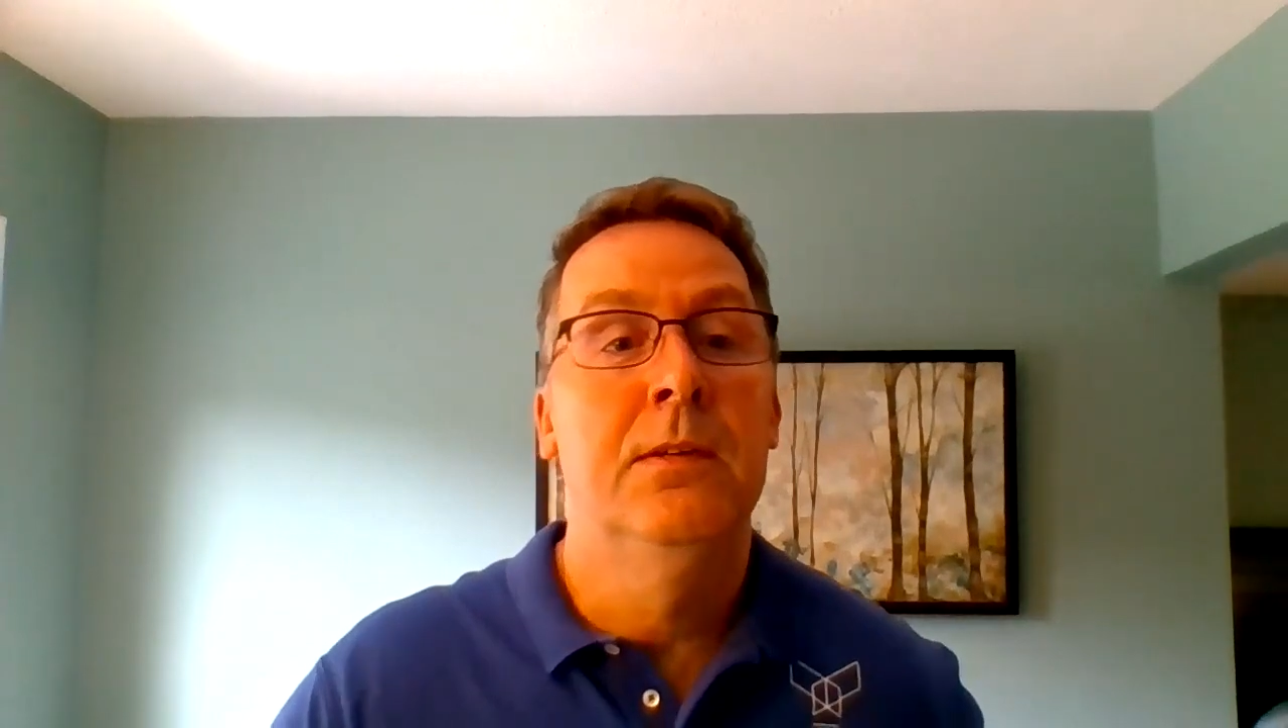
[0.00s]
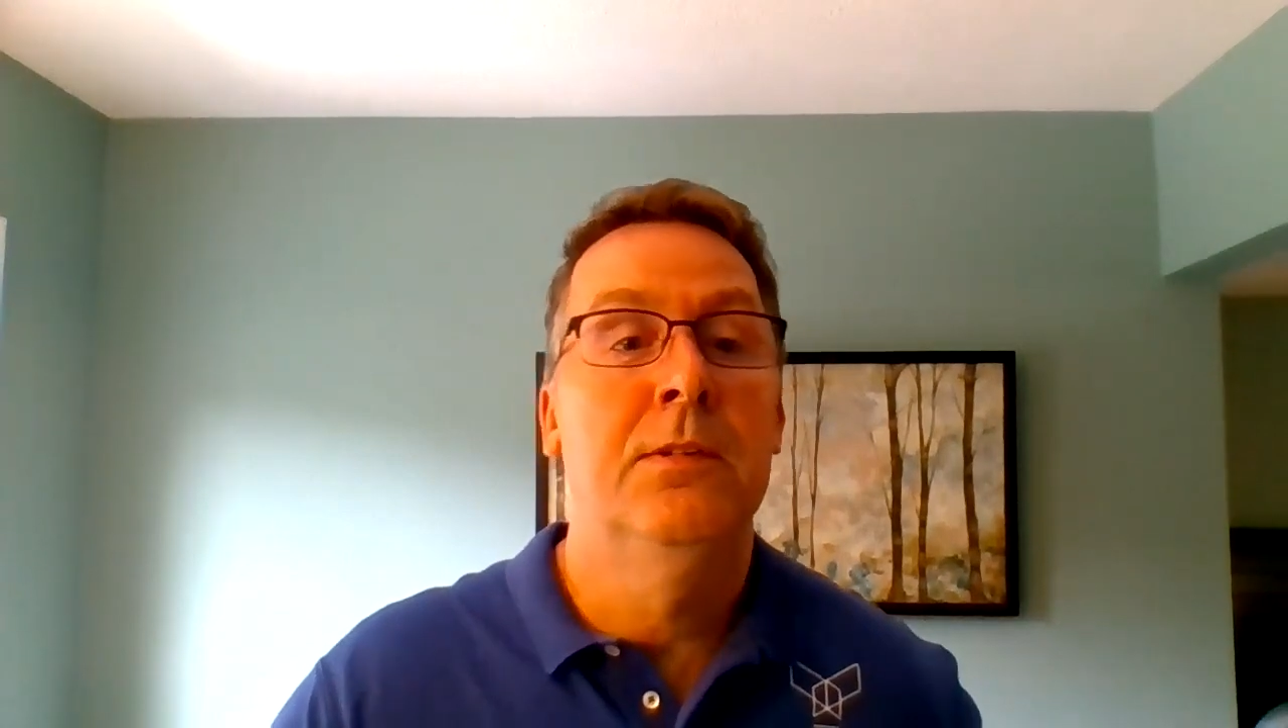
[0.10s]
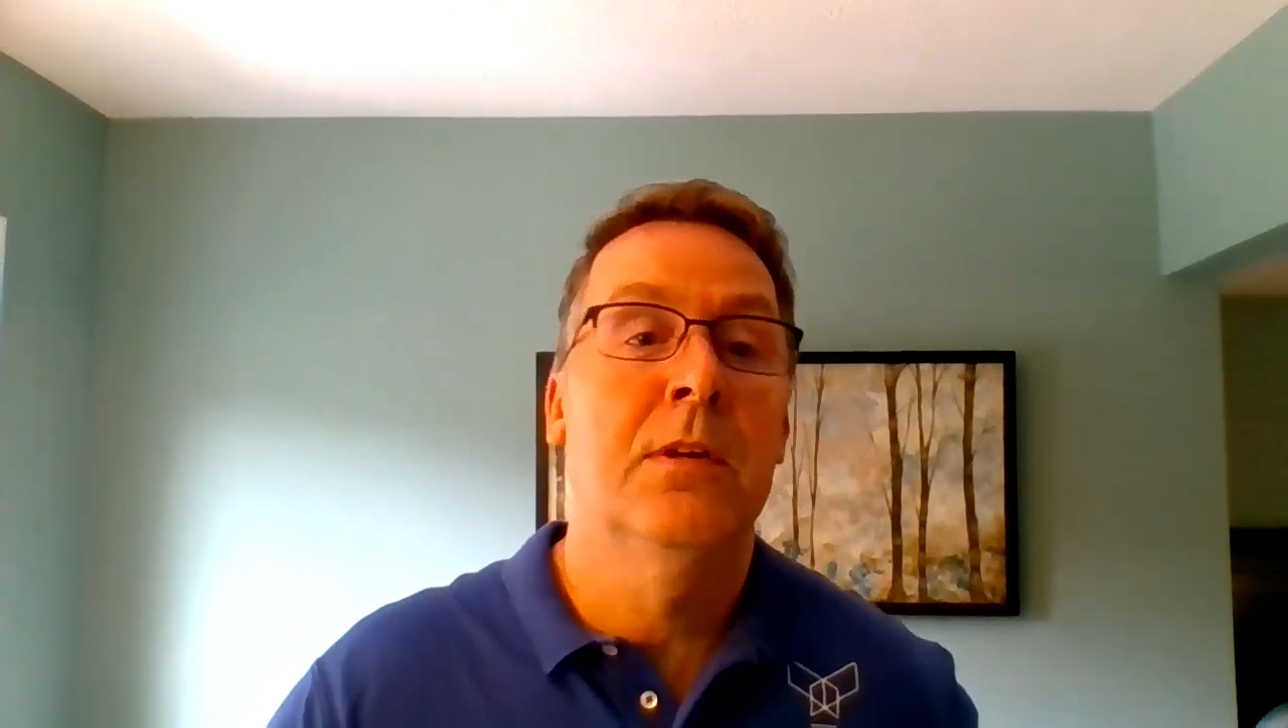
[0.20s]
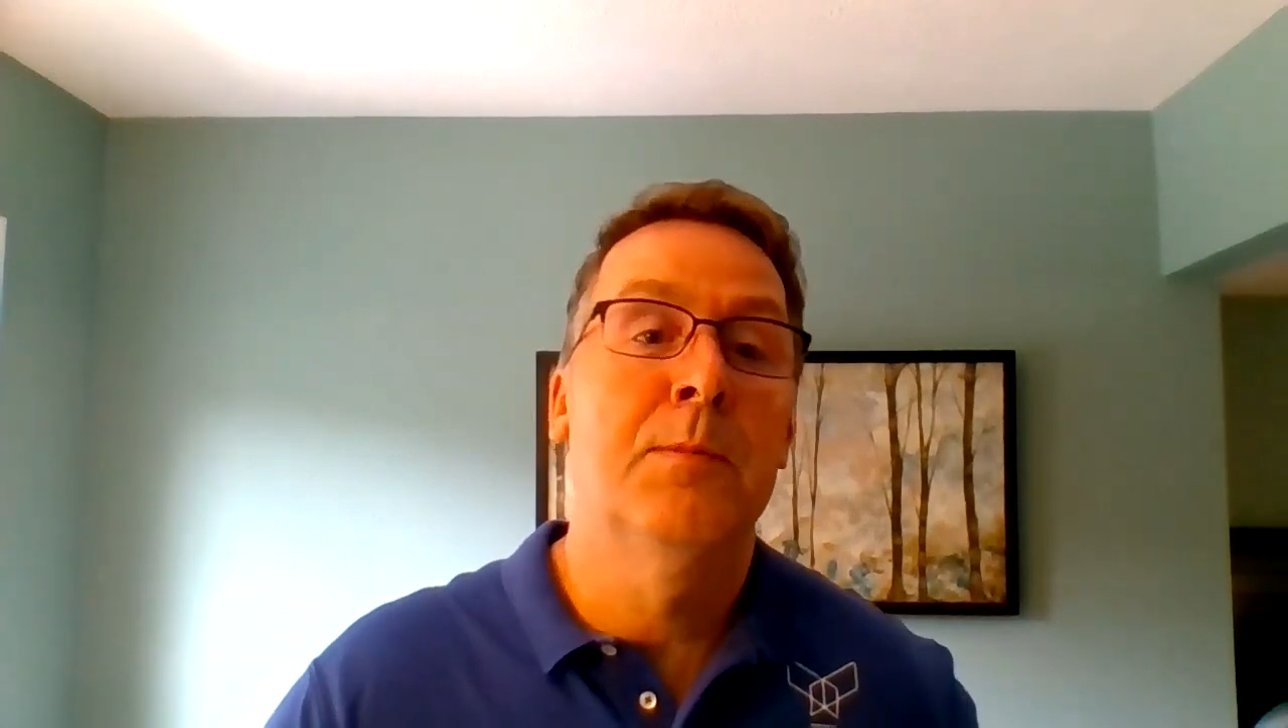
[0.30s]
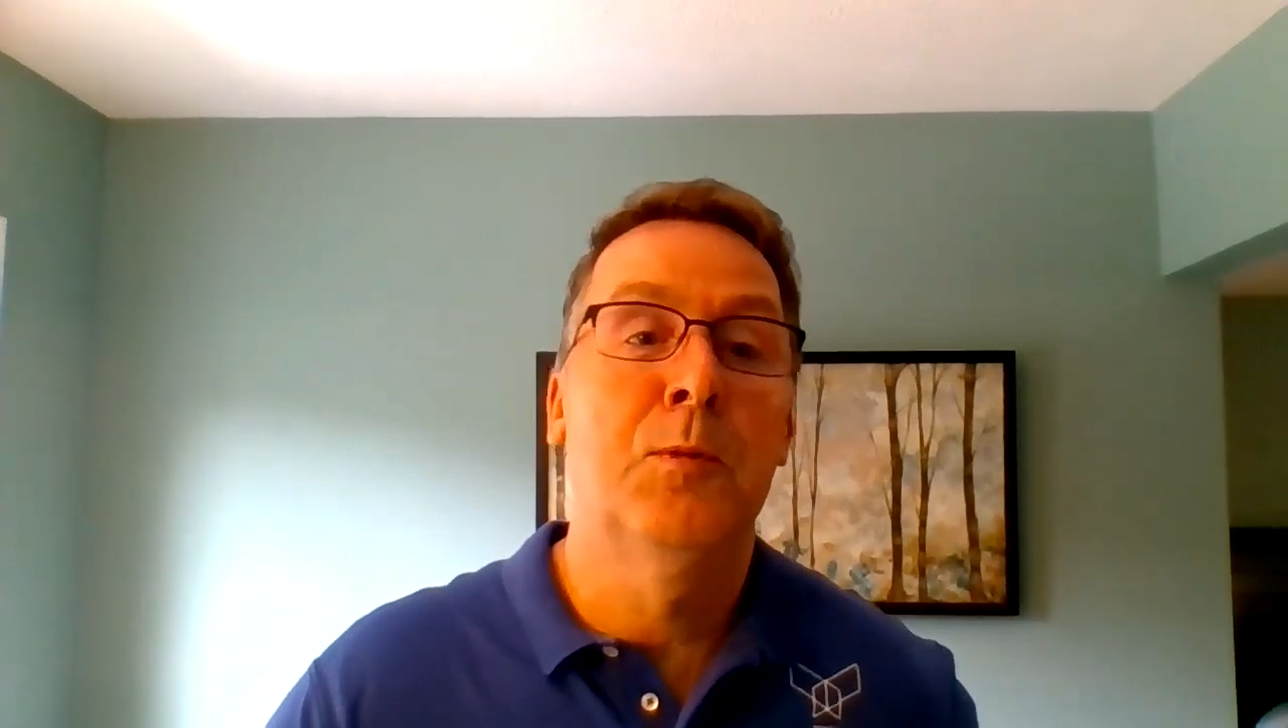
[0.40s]

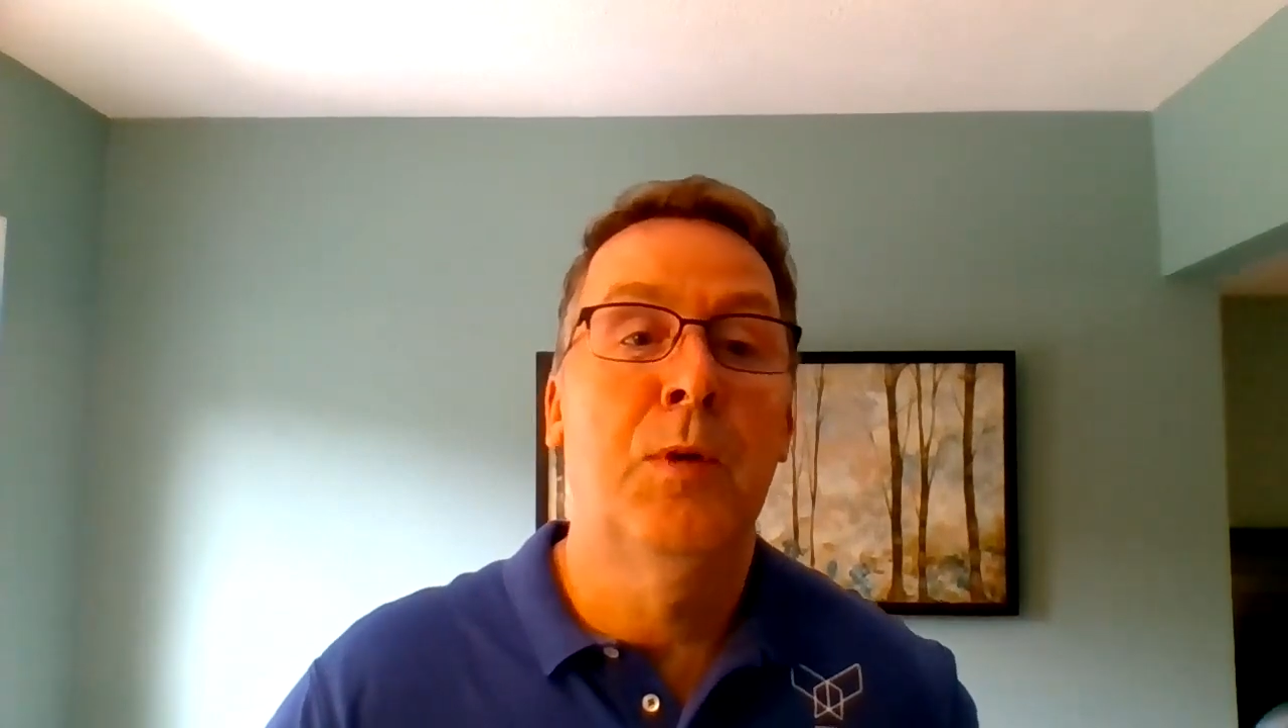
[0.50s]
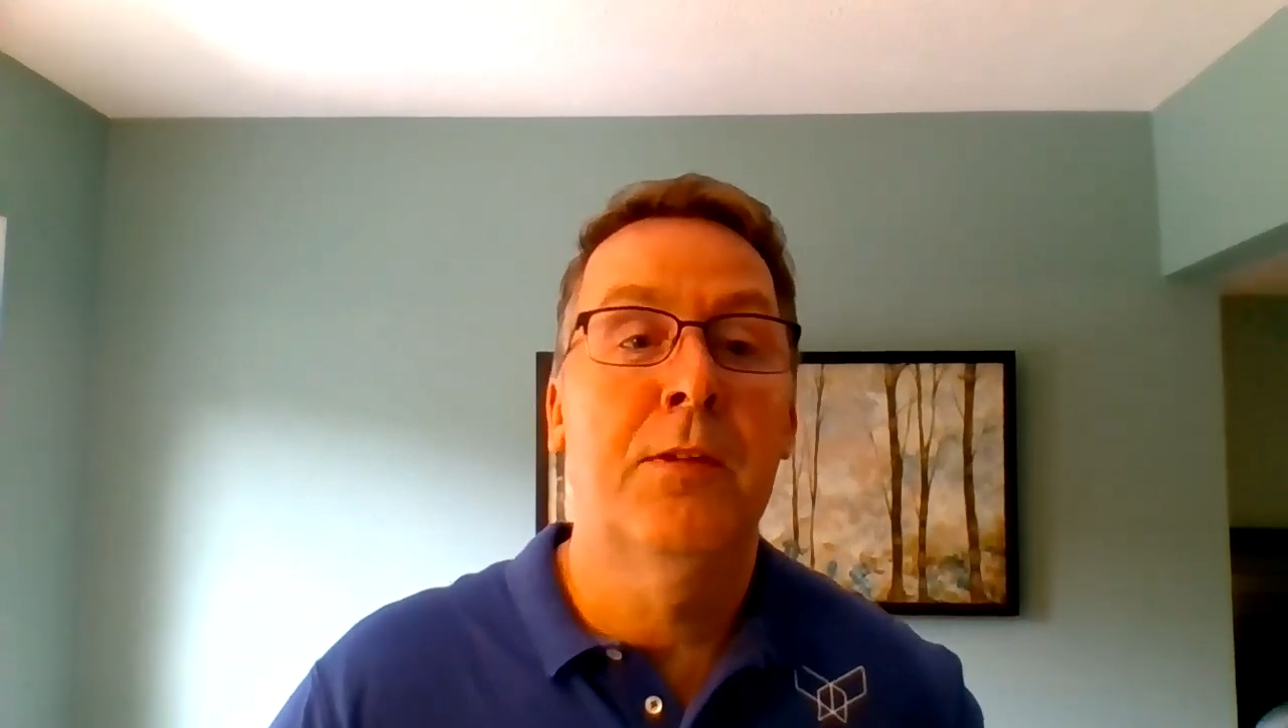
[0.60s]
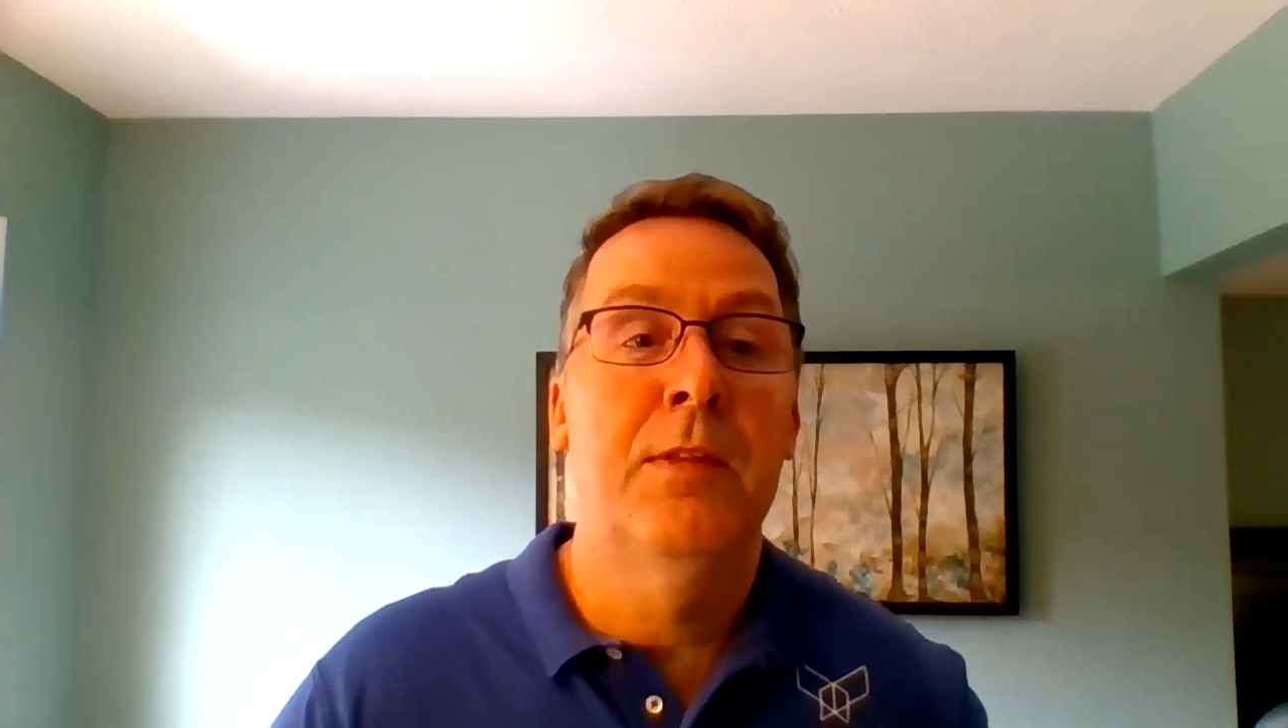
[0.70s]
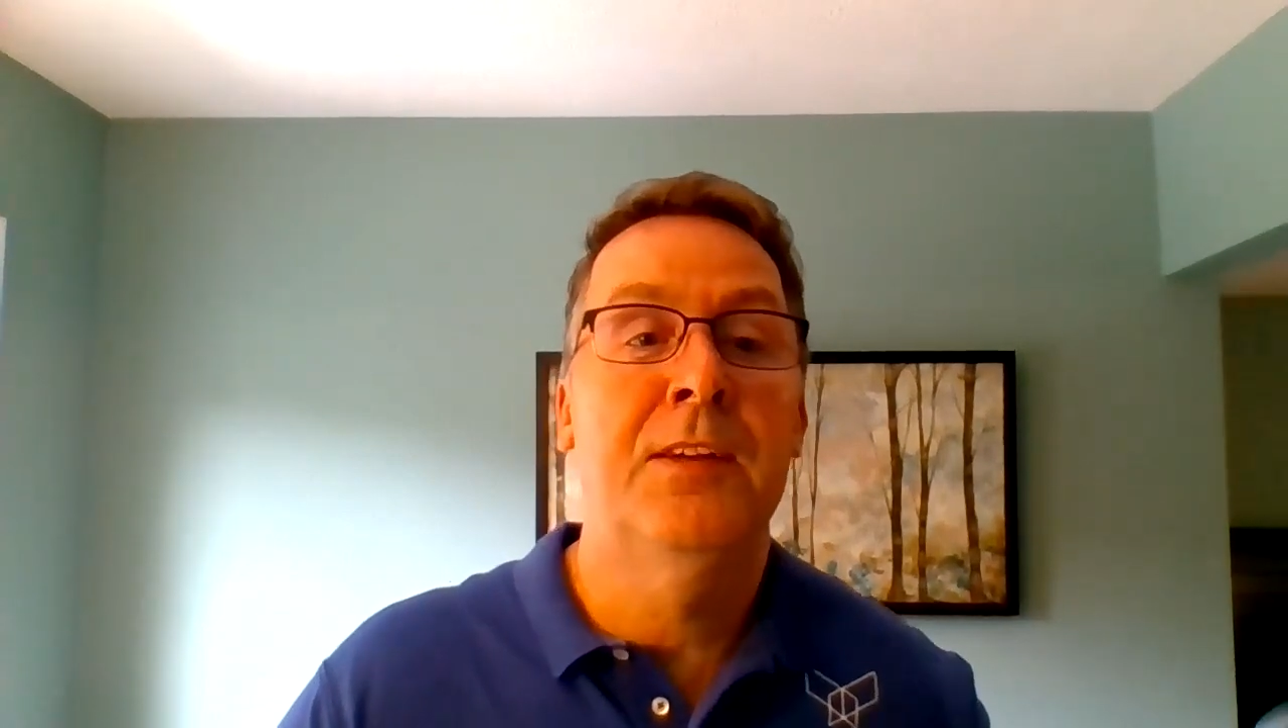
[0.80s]
determine whether